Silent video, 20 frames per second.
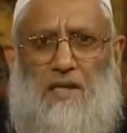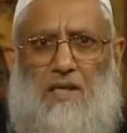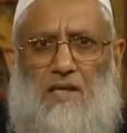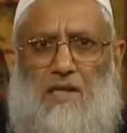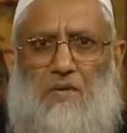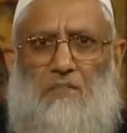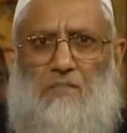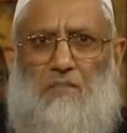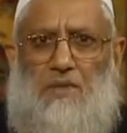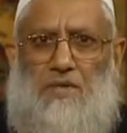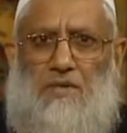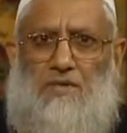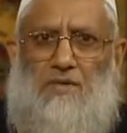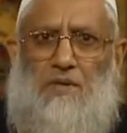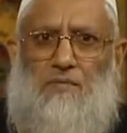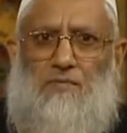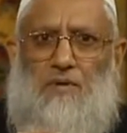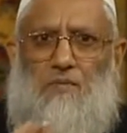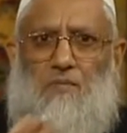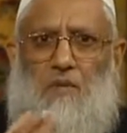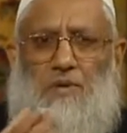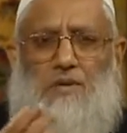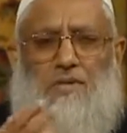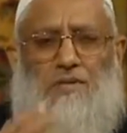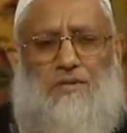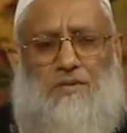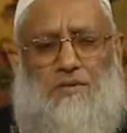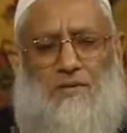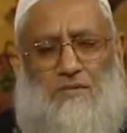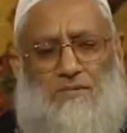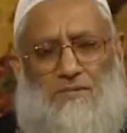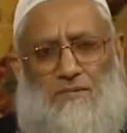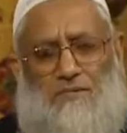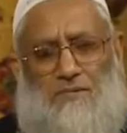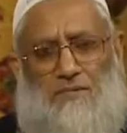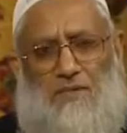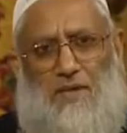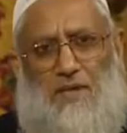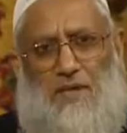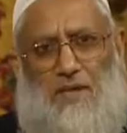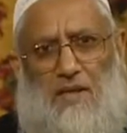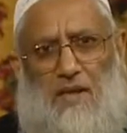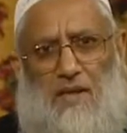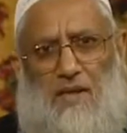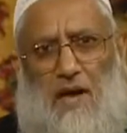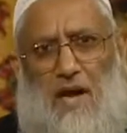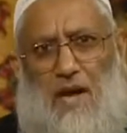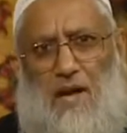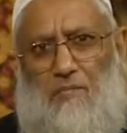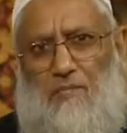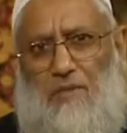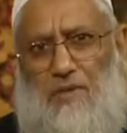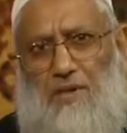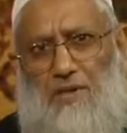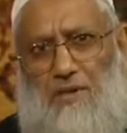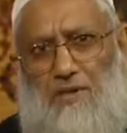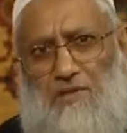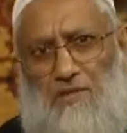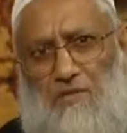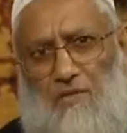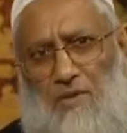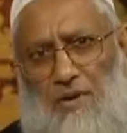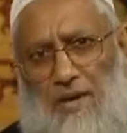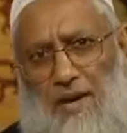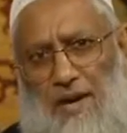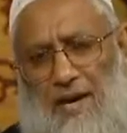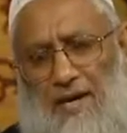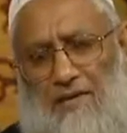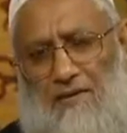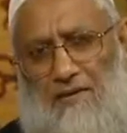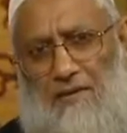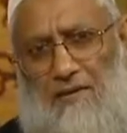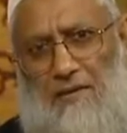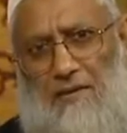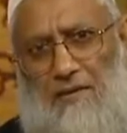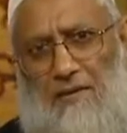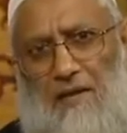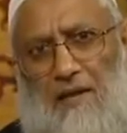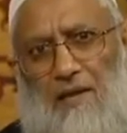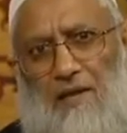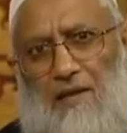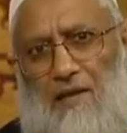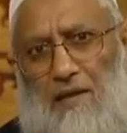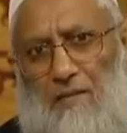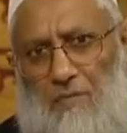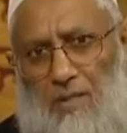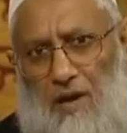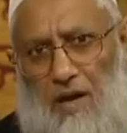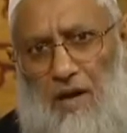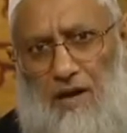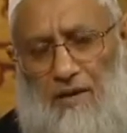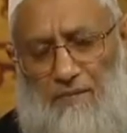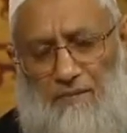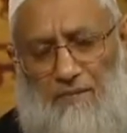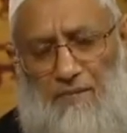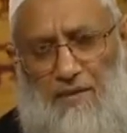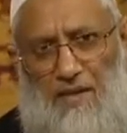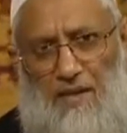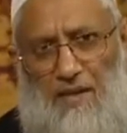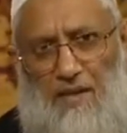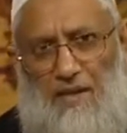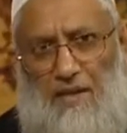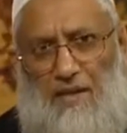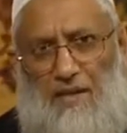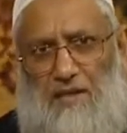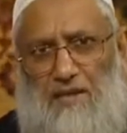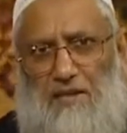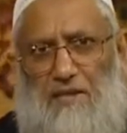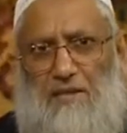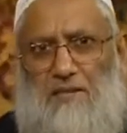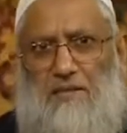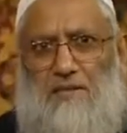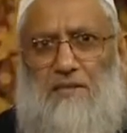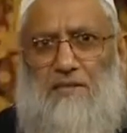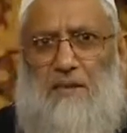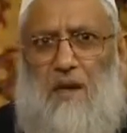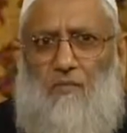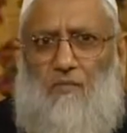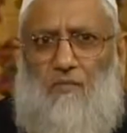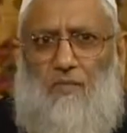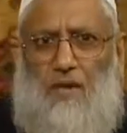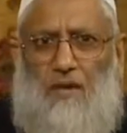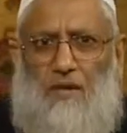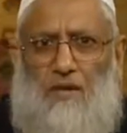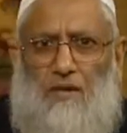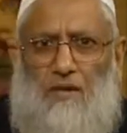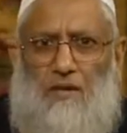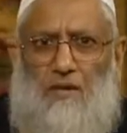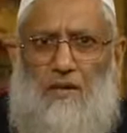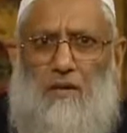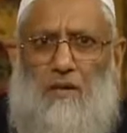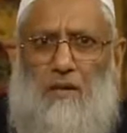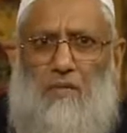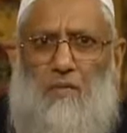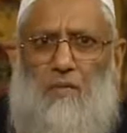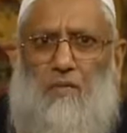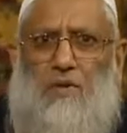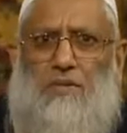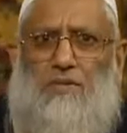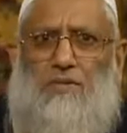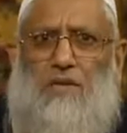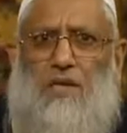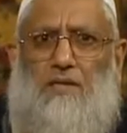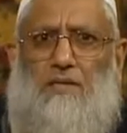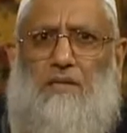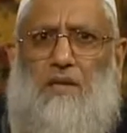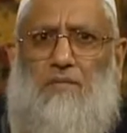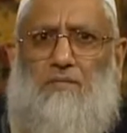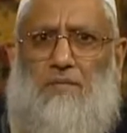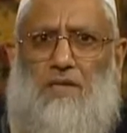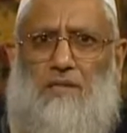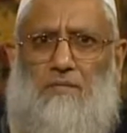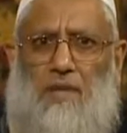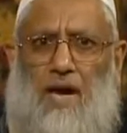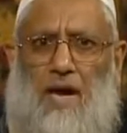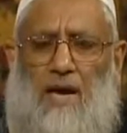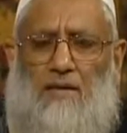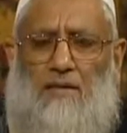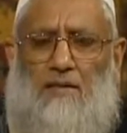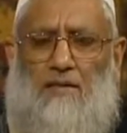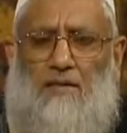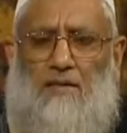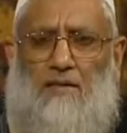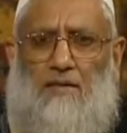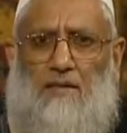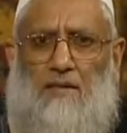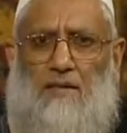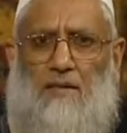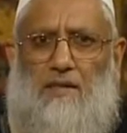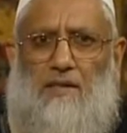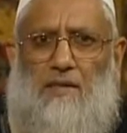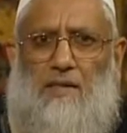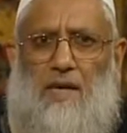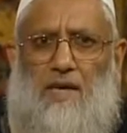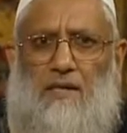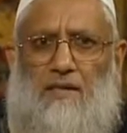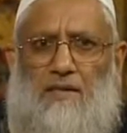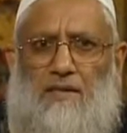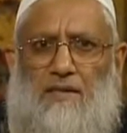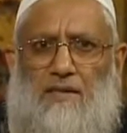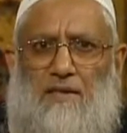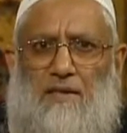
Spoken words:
a piece of admonition. In Arabic it is known as al-ibrah. Someone who has done something bad, then